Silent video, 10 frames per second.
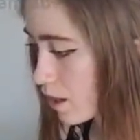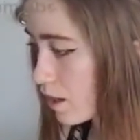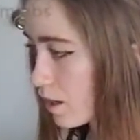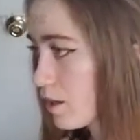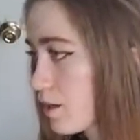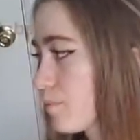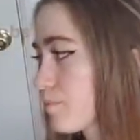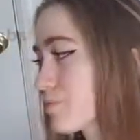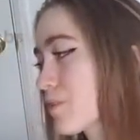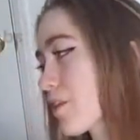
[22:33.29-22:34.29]

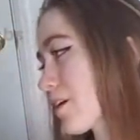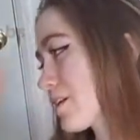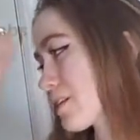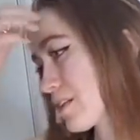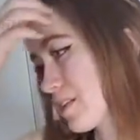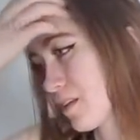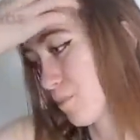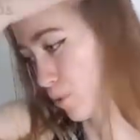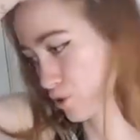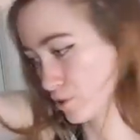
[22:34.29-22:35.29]
Um, the thing is I tend to
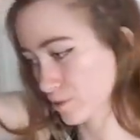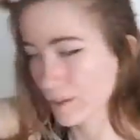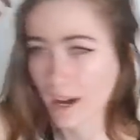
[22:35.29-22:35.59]
portion,